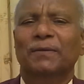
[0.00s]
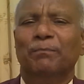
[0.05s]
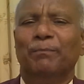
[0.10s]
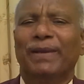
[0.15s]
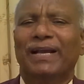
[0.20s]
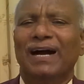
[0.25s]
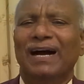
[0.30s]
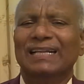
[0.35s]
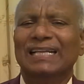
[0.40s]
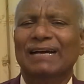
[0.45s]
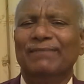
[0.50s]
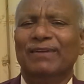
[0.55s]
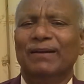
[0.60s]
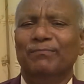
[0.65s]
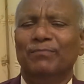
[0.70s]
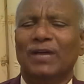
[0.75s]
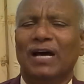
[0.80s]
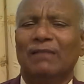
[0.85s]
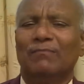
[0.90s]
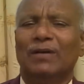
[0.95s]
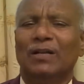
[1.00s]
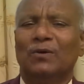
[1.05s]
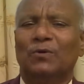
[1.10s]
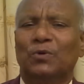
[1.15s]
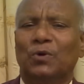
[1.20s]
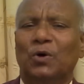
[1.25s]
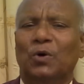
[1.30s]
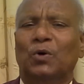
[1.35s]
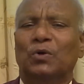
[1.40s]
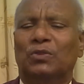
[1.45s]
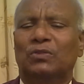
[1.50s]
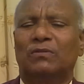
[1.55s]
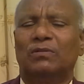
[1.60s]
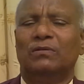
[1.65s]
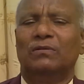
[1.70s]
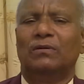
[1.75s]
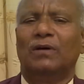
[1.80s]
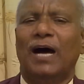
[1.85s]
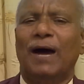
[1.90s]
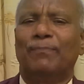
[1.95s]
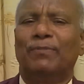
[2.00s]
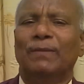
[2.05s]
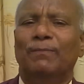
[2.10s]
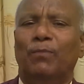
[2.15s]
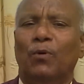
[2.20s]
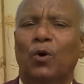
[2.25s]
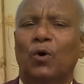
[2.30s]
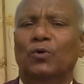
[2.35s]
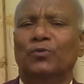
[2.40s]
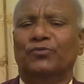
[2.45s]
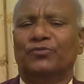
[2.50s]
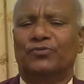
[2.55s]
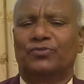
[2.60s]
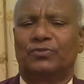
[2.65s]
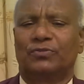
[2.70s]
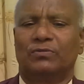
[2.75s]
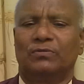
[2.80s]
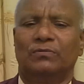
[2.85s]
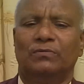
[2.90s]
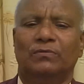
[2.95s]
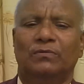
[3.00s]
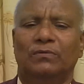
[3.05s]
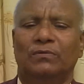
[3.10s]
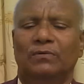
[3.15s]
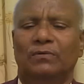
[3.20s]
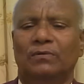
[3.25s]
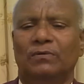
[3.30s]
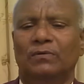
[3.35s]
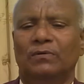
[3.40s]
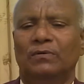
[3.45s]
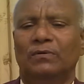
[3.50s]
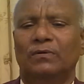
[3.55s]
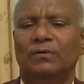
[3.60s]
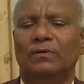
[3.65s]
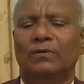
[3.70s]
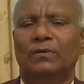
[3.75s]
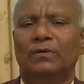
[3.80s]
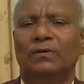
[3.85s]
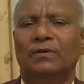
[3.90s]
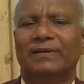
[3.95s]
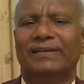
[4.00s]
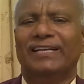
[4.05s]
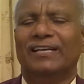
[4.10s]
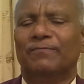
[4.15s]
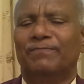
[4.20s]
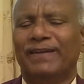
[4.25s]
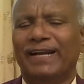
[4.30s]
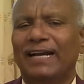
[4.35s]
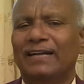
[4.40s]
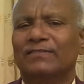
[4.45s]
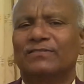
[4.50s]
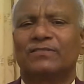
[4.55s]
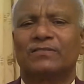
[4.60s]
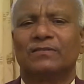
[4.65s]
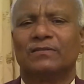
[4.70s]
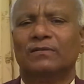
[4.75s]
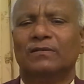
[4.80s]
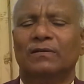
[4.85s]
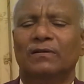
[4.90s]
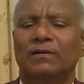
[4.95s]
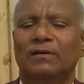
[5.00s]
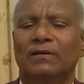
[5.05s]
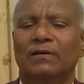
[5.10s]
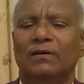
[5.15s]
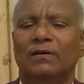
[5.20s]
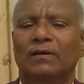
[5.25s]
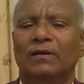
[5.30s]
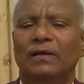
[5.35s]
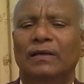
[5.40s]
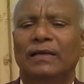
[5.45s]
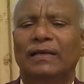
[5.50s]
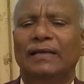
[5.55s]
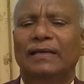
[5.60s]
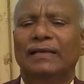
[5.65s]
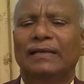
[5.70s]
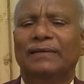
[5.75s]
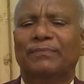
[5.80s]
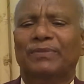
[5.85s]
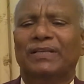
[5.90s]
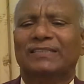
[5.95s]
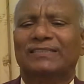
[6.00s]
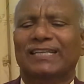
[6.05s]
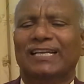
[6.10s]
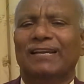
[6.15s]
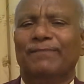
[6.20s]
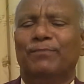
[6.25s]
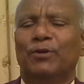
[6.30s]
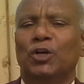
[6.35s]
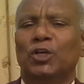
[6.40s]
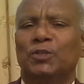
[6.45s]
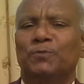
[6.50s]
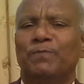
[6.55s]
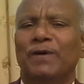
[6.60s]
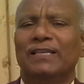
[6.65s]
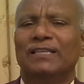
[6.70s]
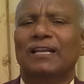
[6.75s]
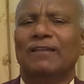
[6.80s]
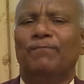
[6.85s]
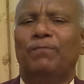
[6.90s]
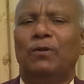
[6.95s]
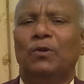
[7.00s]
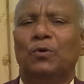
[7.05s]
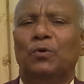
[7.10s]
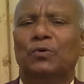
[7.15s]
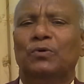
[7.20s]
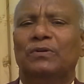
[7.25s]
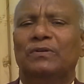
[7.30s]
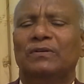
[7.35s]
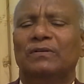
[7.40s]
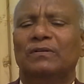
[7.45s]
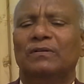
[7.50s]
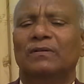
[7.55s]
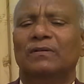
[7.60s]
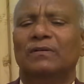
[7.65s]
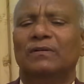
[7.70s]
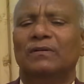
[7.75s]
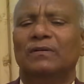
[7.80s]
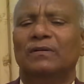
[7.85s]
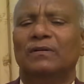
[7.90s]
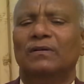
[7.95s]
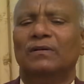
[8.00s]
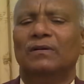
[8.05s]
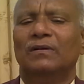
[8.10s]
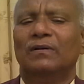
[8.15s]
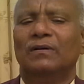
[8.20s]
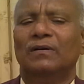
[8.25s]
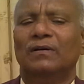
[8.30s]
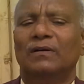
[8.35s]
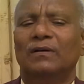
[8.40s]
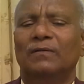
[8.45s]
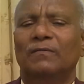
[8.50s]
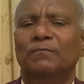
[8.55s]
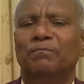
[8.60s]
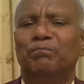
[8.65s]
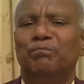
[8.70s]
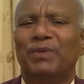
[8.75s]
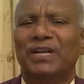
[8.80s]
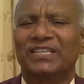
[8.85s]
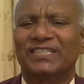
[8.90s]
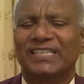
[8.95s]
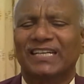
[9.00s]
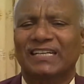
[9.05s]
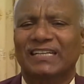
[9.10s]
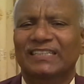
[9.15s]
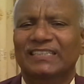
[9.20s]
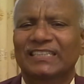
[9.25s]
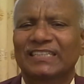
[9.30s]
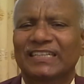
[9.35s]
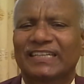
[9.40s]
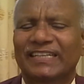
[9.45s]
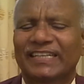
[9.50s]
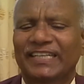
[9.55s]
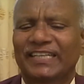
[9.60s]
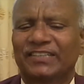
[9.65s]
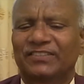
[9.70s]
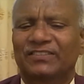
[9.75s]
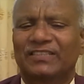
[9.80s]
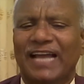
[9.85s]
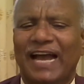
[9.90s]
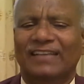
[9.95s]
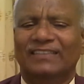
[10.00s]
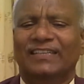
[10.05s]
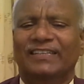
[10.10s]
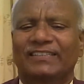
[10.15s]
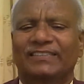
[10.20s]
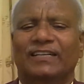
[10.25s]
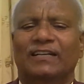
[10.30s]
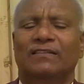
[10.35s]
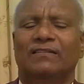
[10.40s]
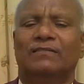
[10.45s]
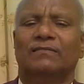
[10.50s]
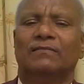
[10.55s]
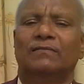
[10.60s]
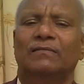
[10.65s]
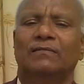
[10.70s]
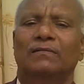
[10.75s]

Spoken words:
Because of abnormal growth of the bones, dear friends, the cerebrospinal fluid pressure is increased as a result.